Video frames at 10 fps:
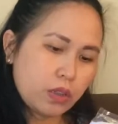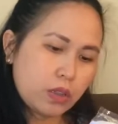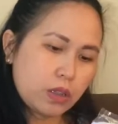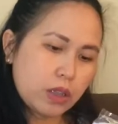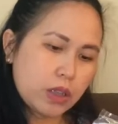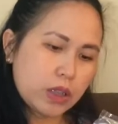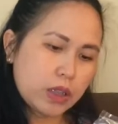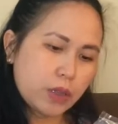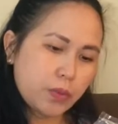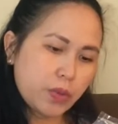this is
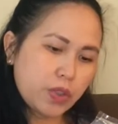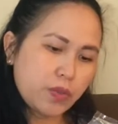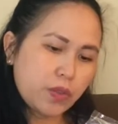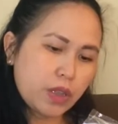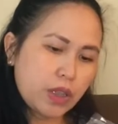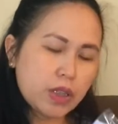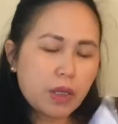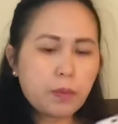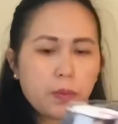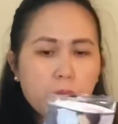the breastfeeding
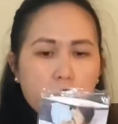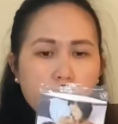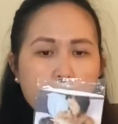sample.